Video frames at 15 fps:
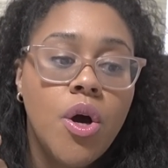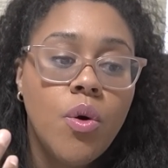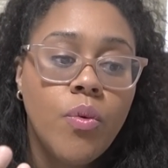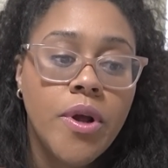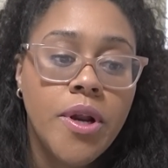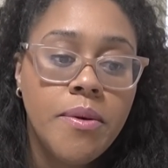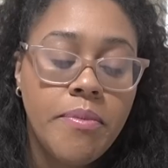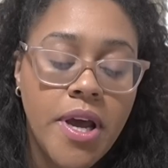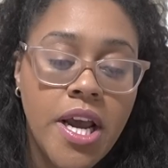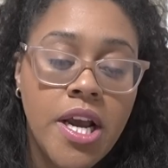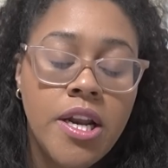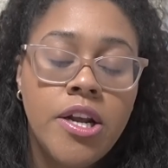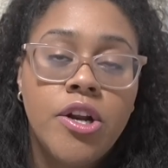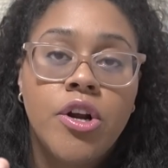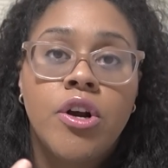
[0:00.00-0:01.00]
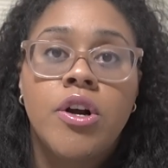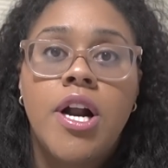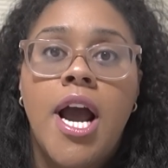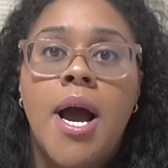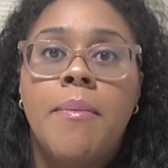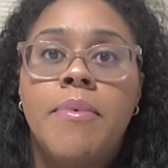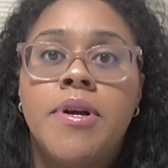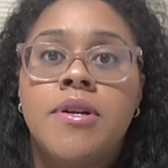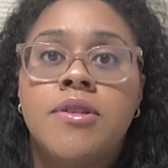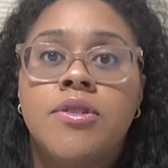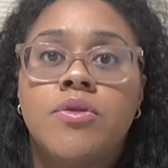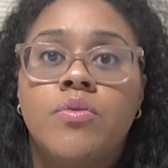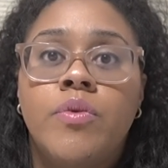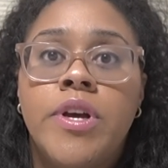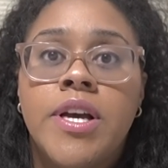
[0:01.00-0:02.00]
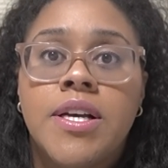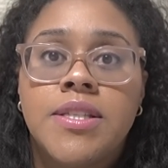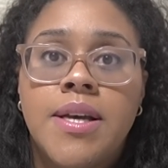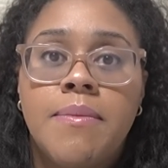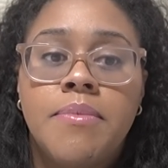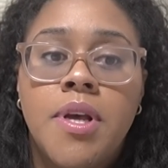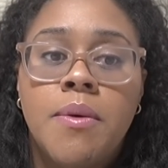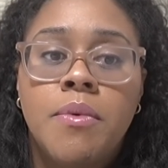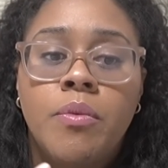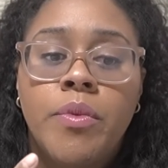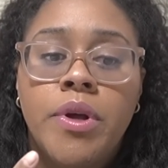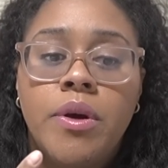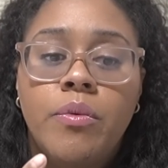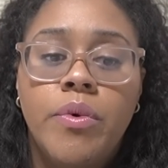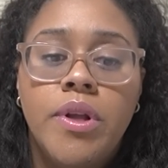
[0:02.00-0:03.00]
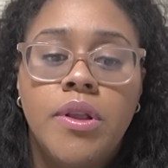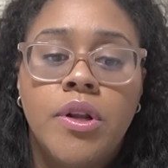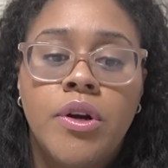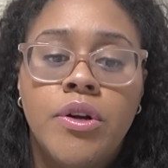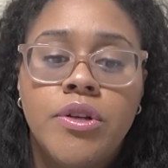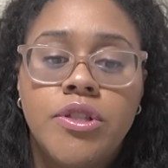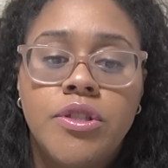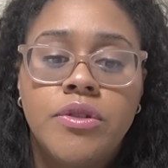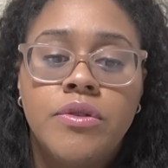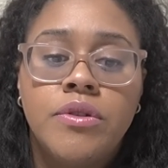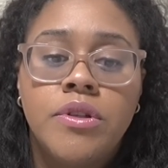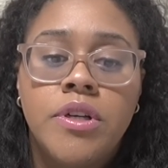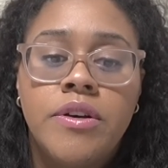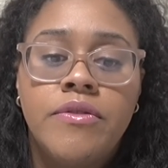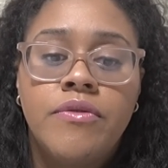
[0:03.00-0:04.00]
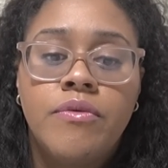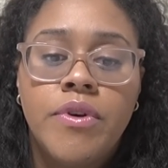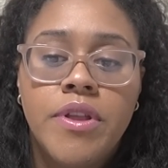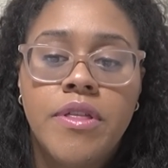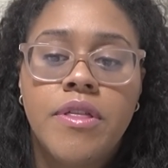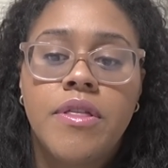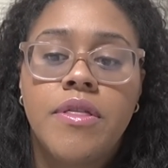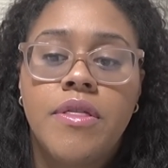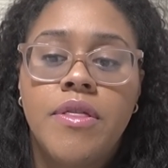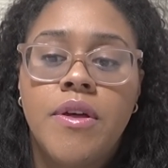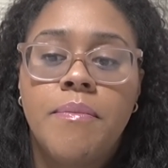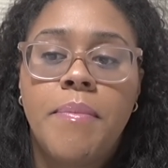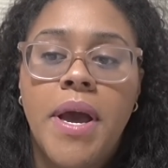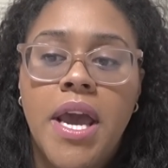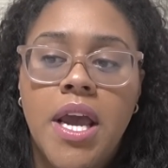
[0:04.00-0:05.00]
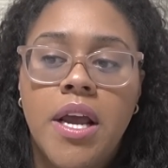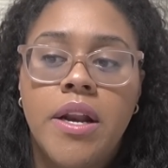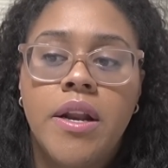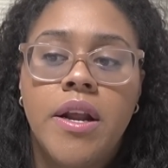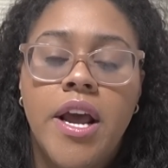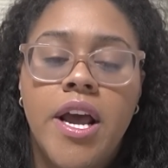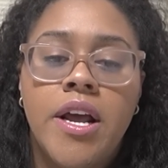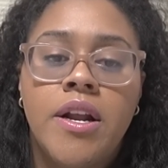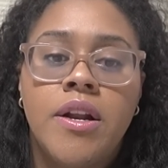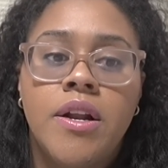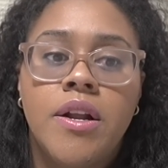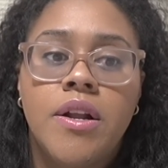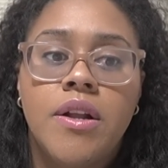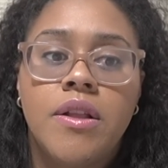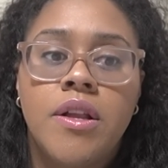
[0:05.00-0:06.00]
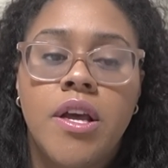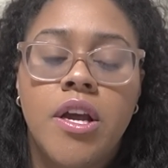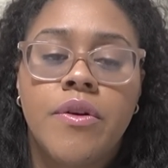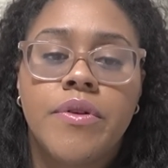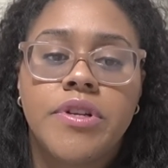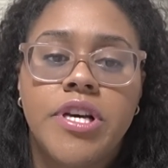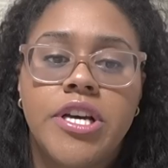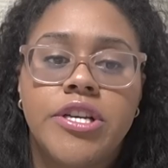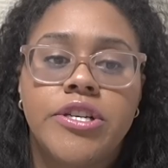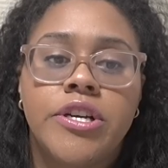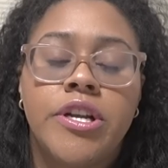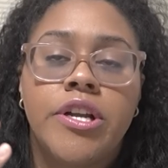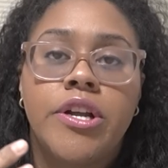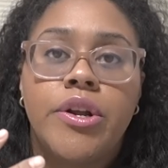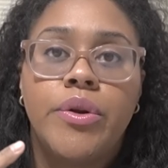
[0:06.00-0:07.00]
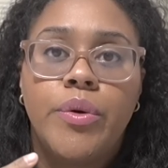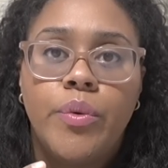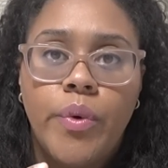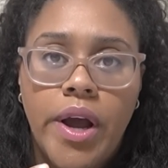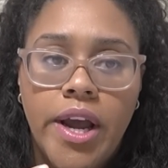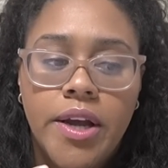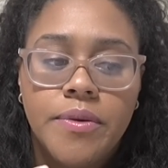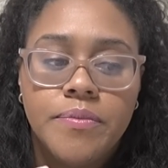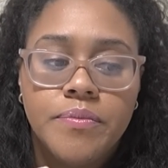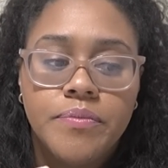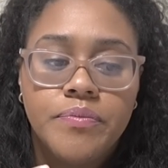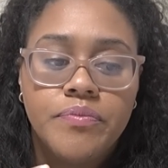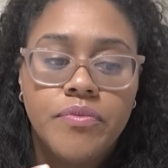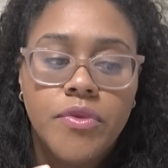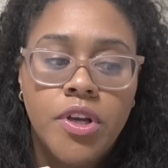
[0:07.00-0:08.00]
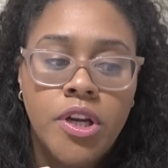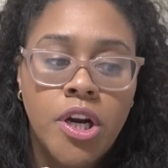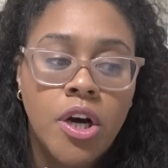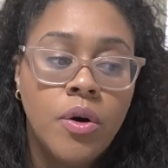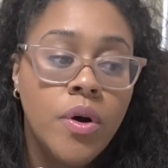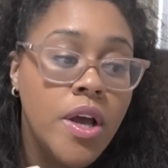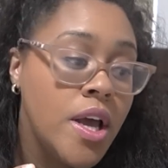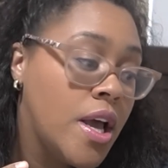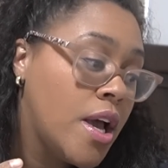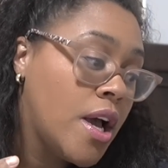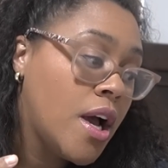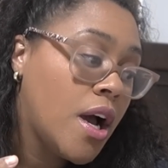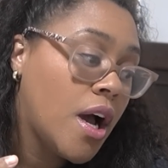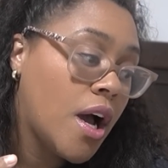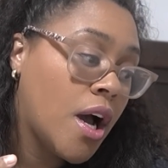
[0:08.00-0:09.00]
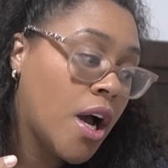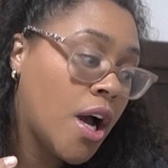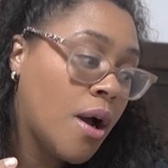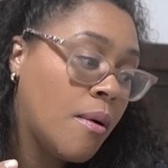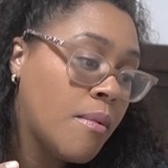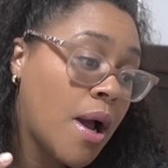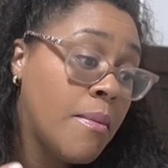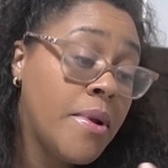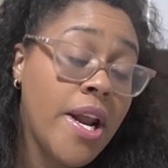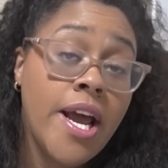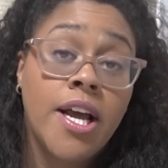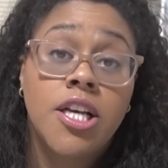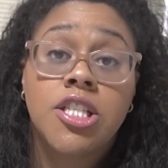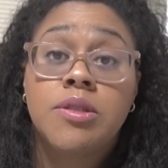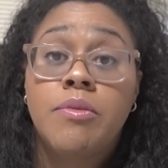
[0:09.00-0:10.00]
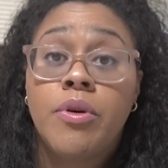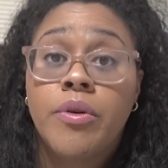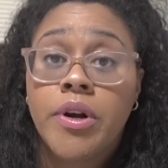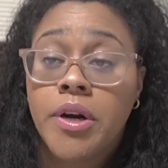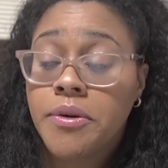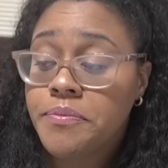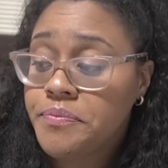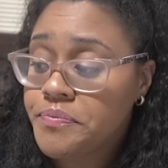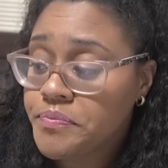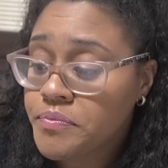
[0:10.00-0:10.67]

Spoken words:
When pain and hurt happens, we accept them and we learn to live with the pain and the irritation in a new way. I'm an ex-smoker.